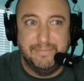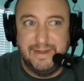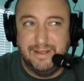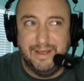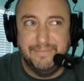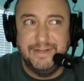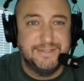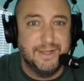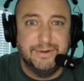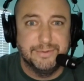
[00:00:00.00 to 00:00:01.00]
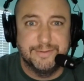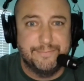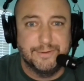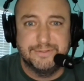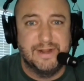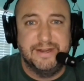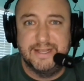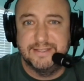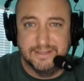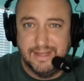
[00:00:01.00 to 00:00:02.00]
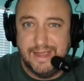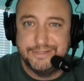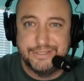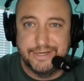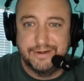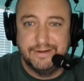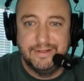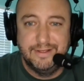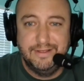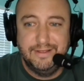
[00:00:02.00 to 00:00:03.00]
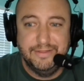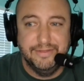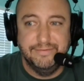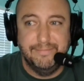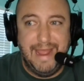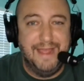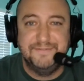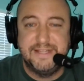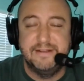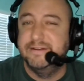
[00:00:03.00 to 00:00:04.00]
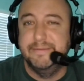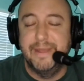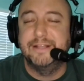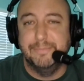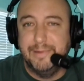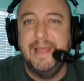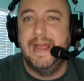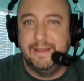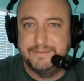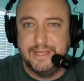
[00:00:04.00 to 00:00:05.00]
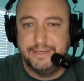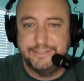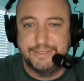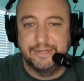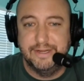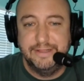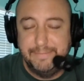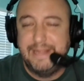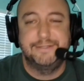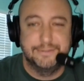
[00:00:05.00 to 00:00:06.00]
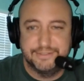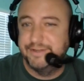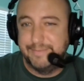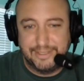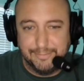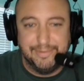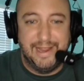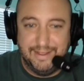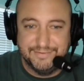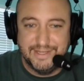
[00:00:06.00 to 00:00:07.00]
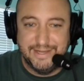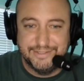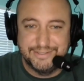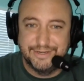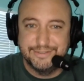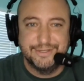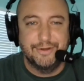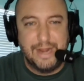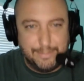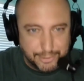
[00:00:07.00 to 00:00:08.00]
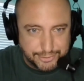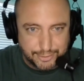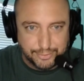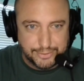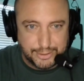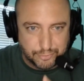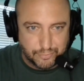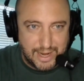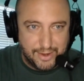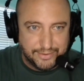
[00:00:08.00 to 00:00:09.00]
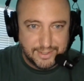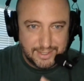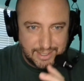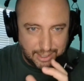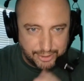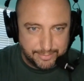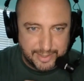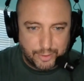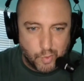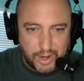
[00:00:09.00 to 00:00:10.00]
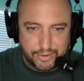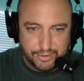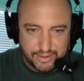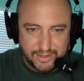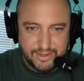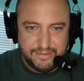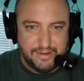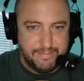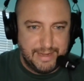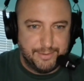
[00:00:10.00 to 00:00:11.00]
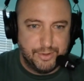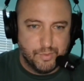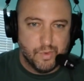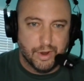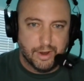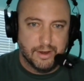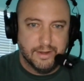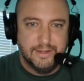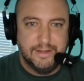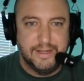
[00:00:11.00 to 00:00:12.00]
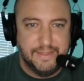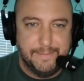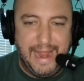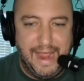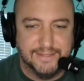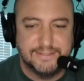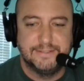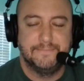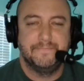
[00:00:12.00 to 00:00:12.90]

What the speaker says: Minnesota was a first-round exit last year. The Mavs didn't make the playoffs last year, and the Pacers didn't make the playoffs last year. So you're able to turn things around a little bit quicker than maybe you were in the past.